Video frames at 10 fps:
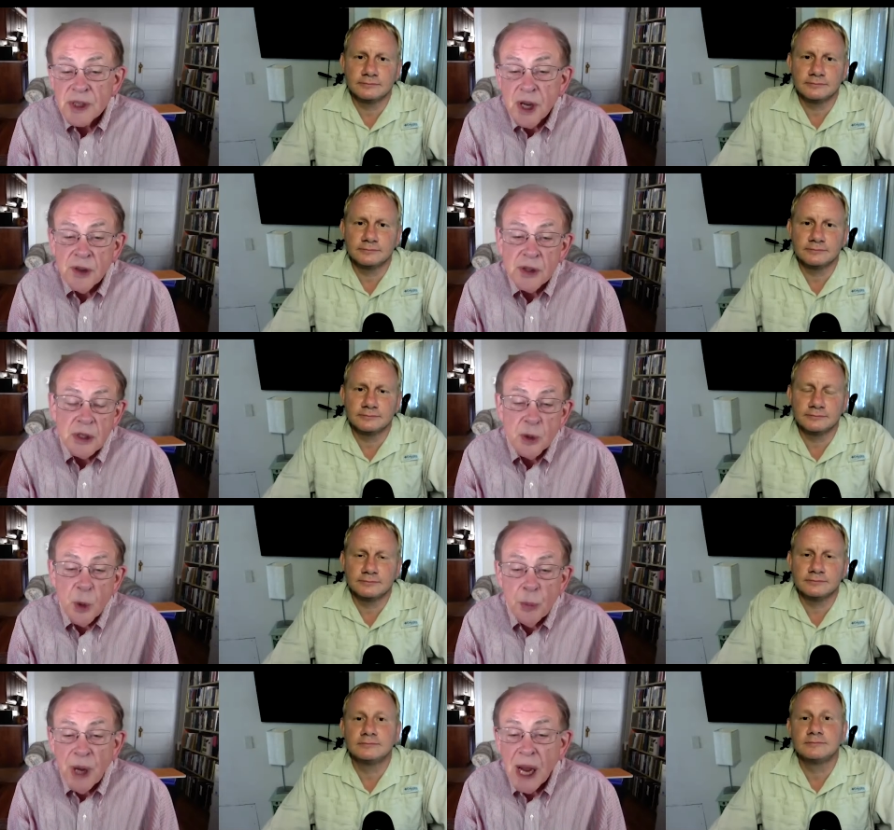Speaker 1: other,
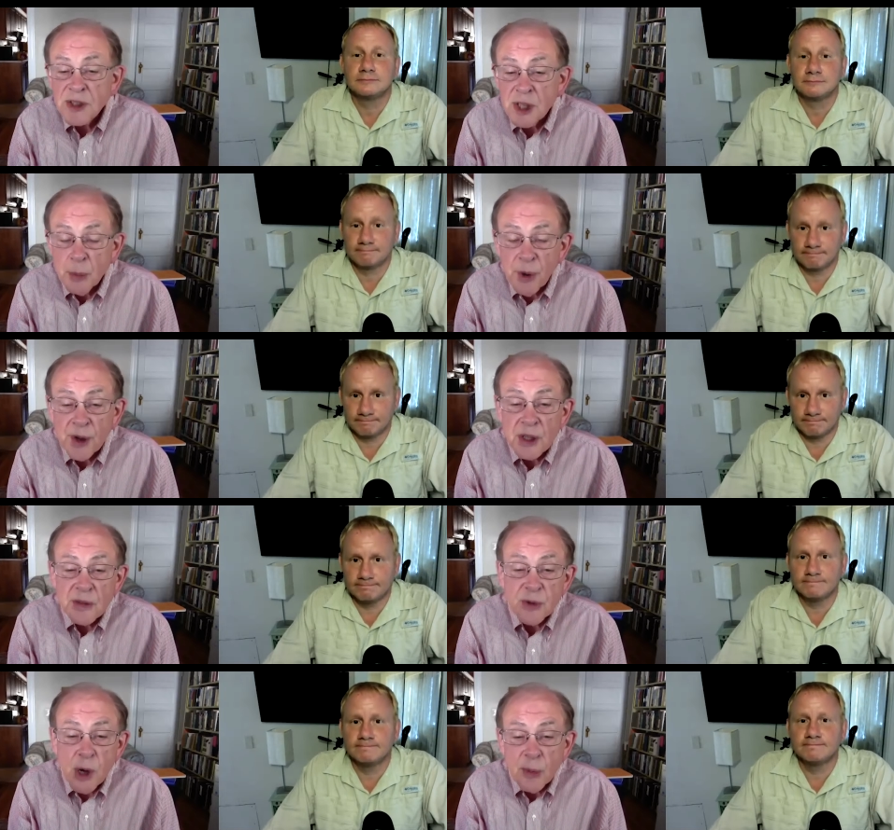passing a bottle
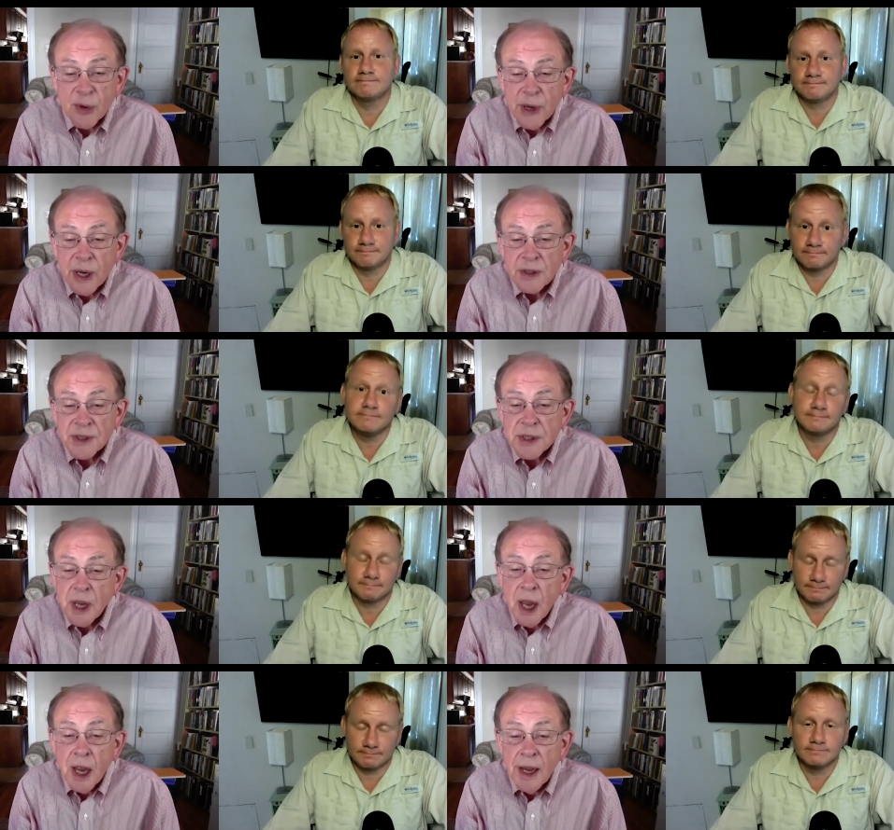of rum around,
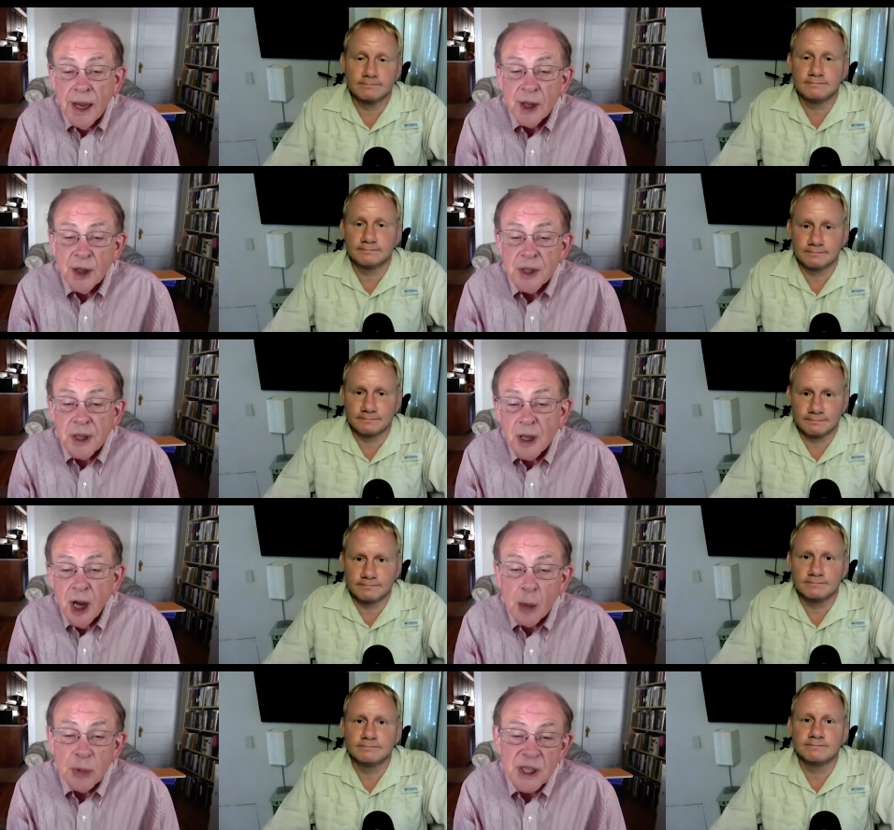and
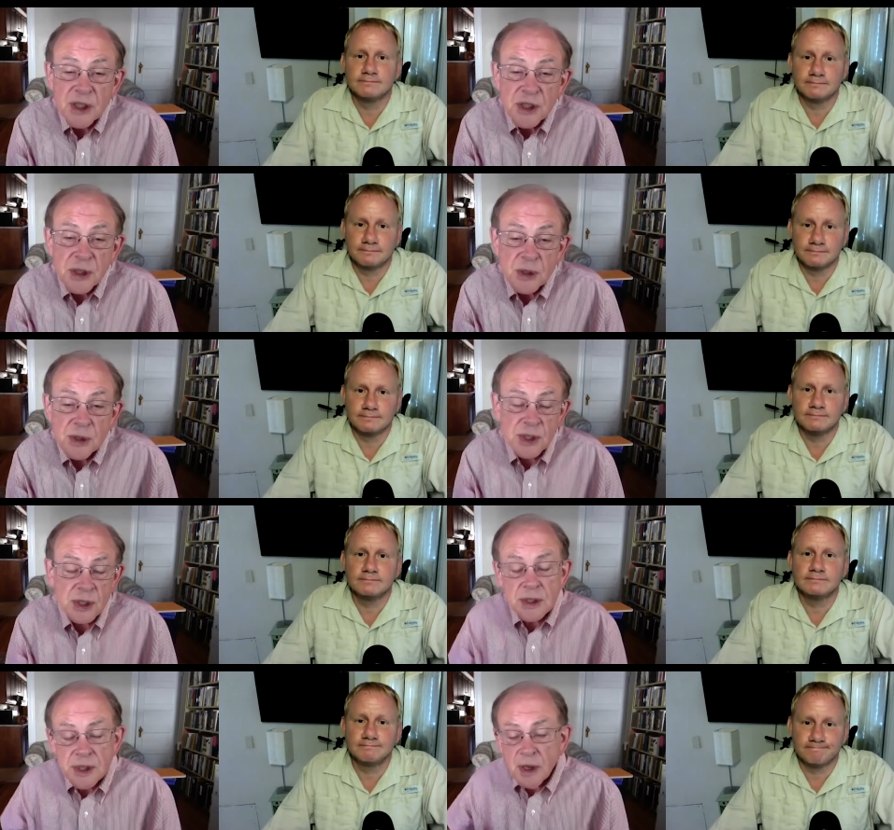cobbling shoes.
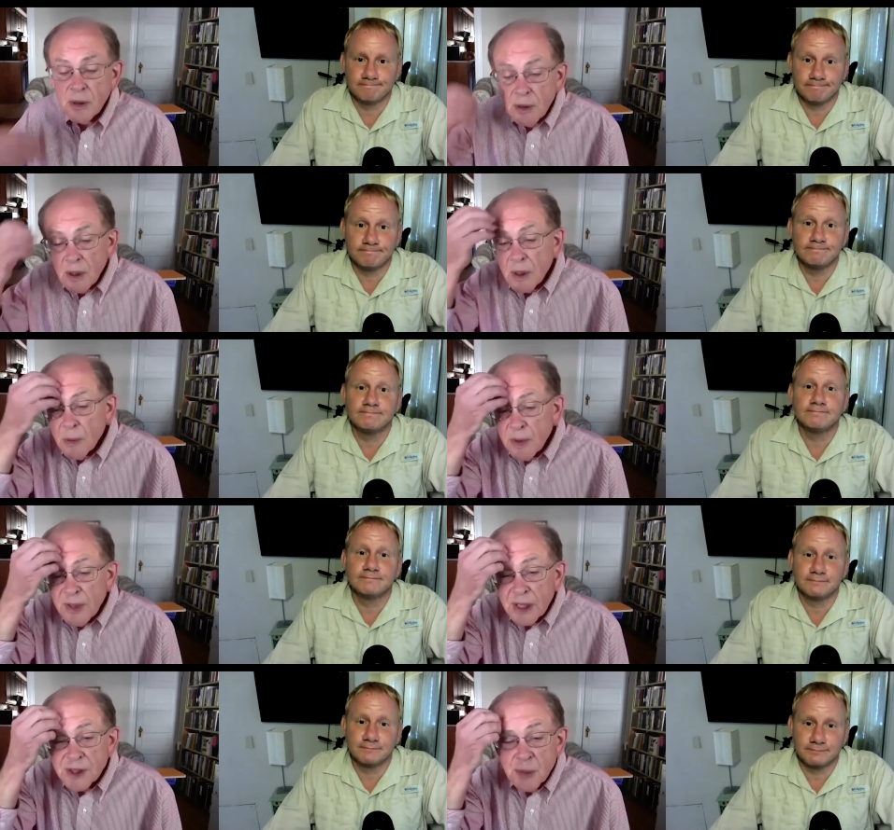So we've
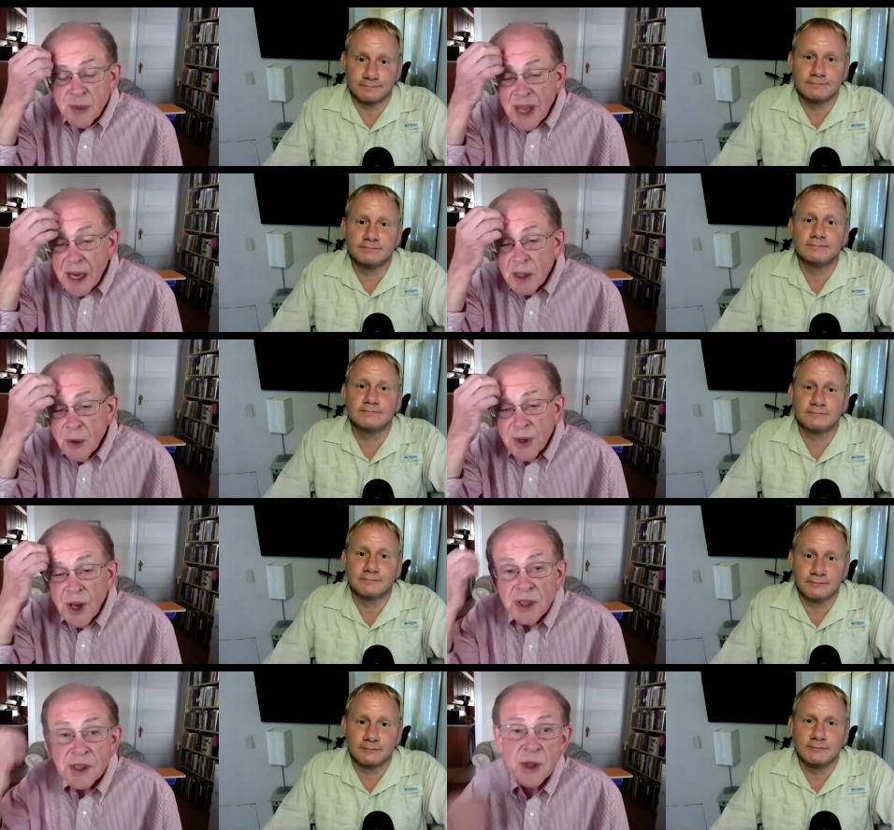got
Speaker 2: some of that going
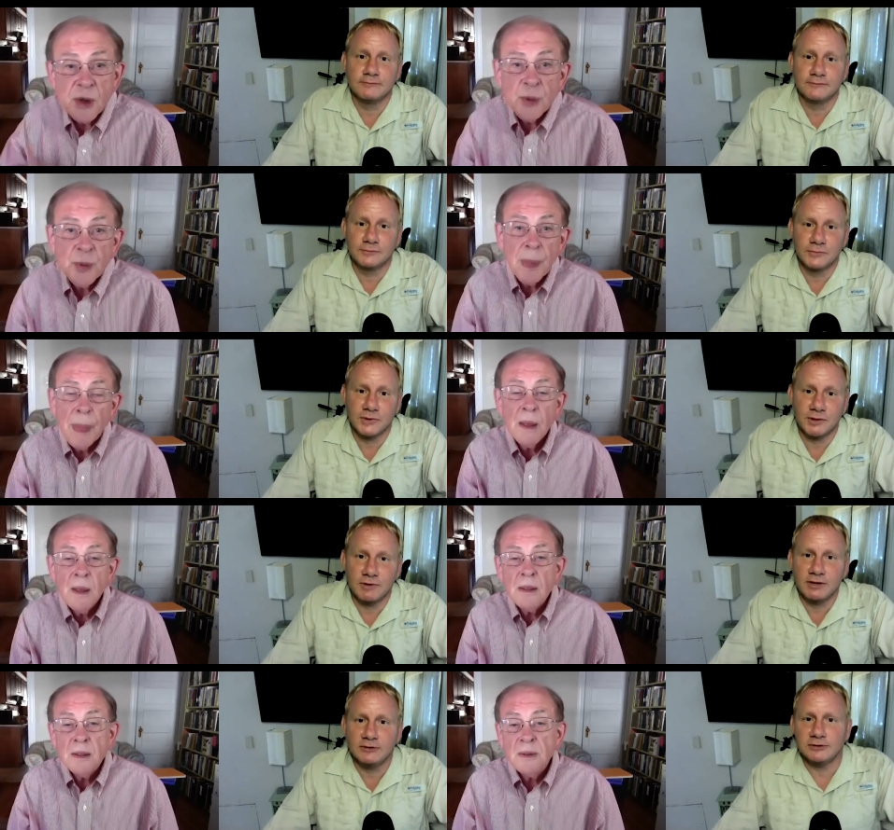on too.
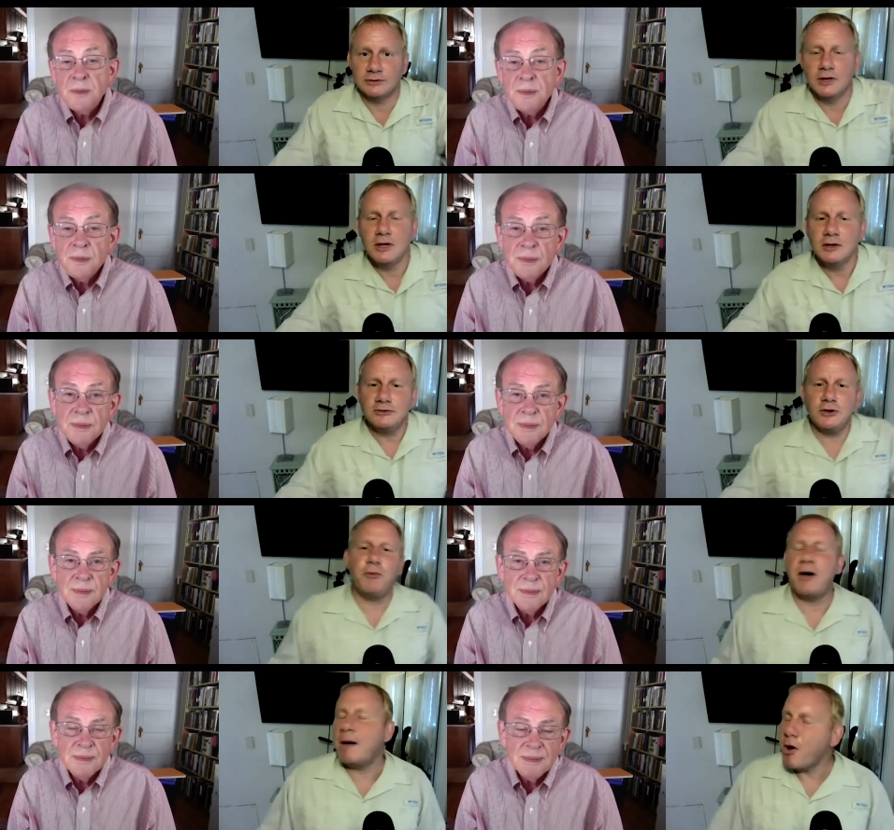Amazing. So,
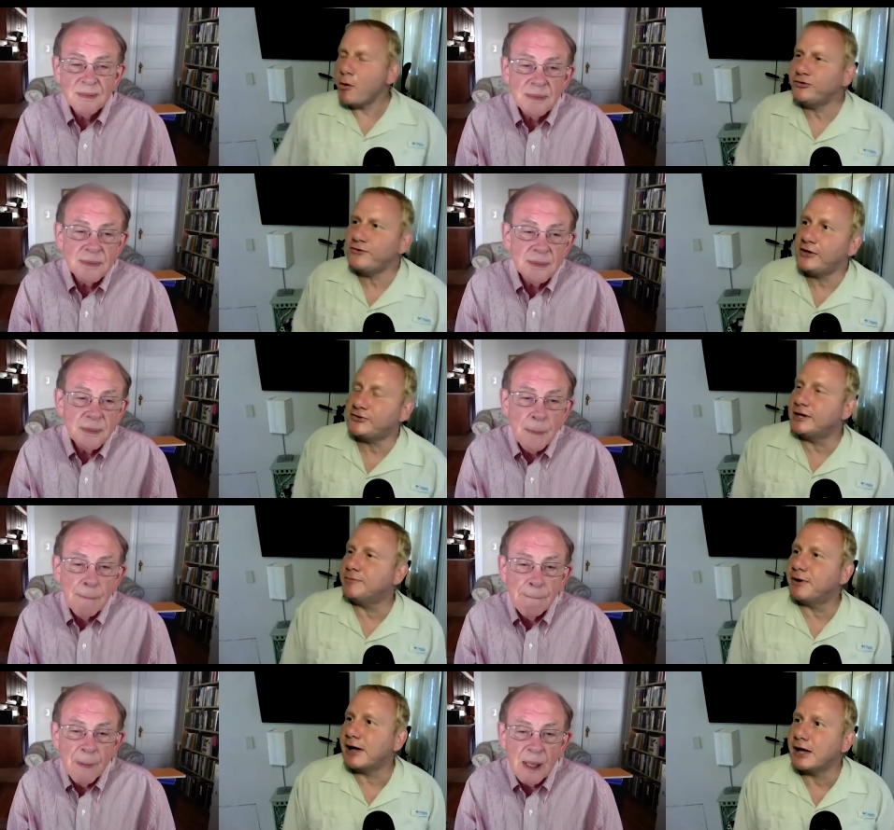Bob, I'm always fascinated
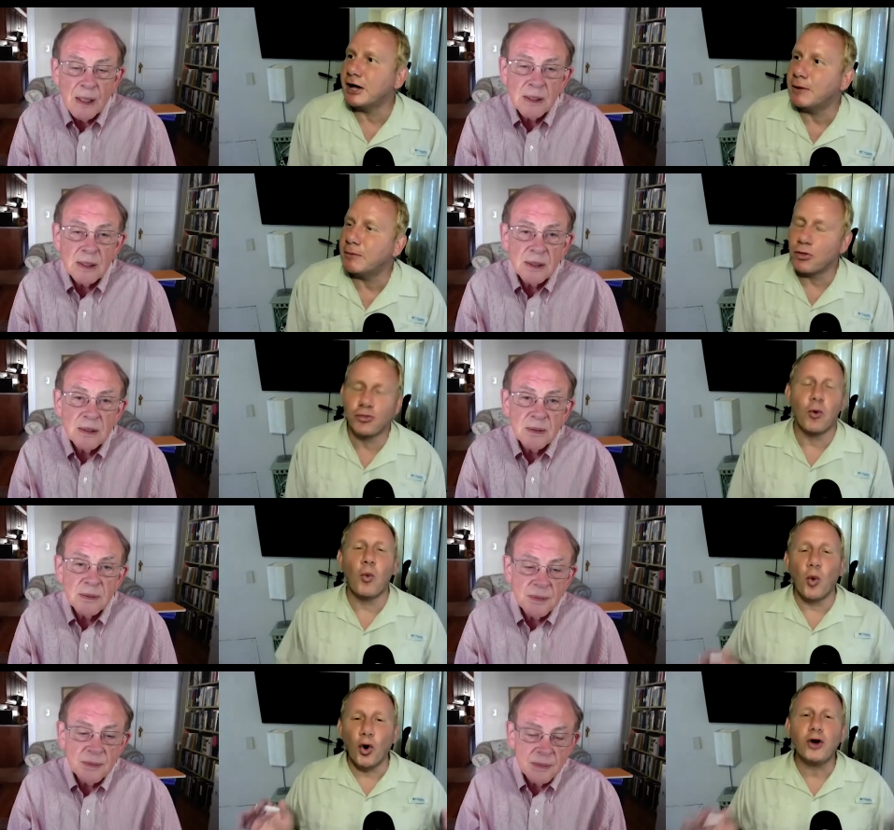by um, the
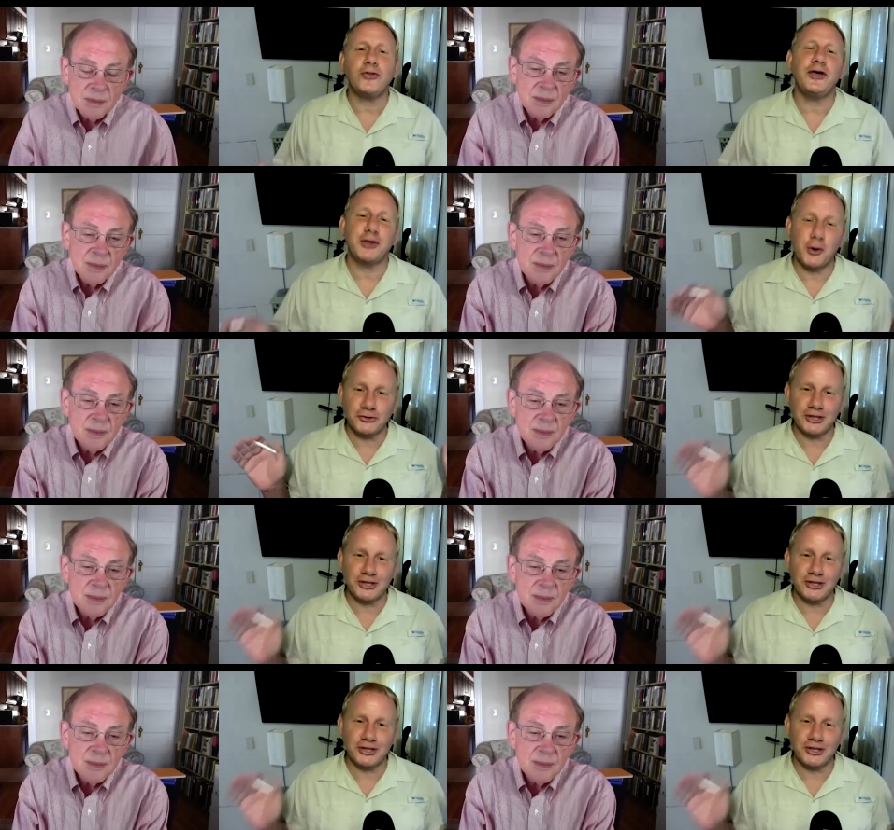work that goes